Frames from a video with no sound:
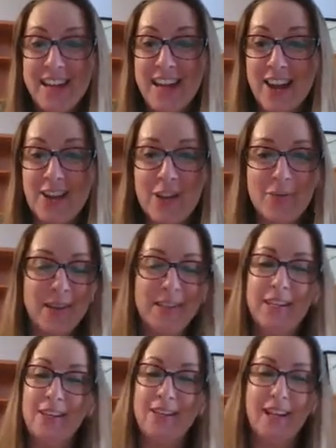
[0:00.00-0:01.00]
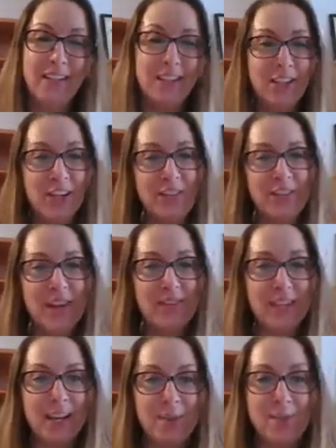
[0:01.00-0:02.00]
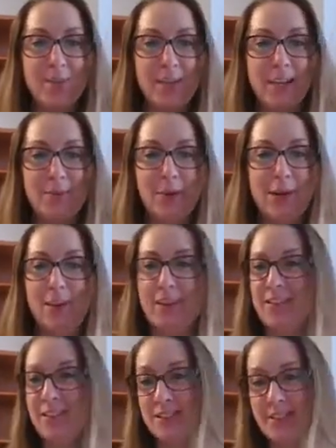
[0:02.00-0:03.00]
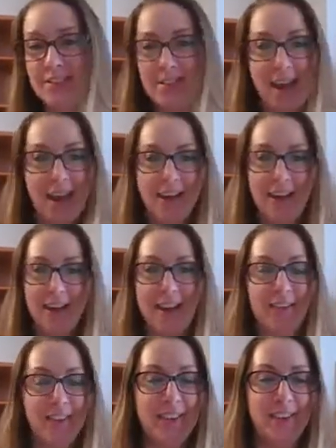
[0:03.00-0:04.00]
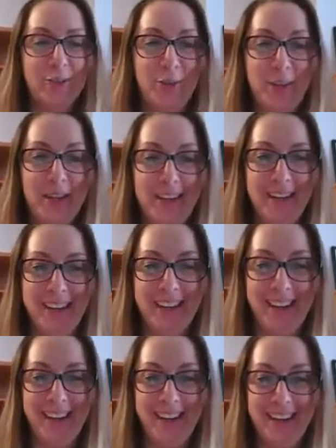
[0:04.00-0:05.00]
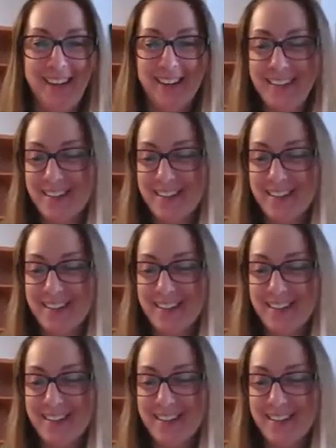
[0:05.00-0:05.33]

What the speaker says: Now you know my secret. You don't even have to come to me anymore. You just use that, and everything will be good.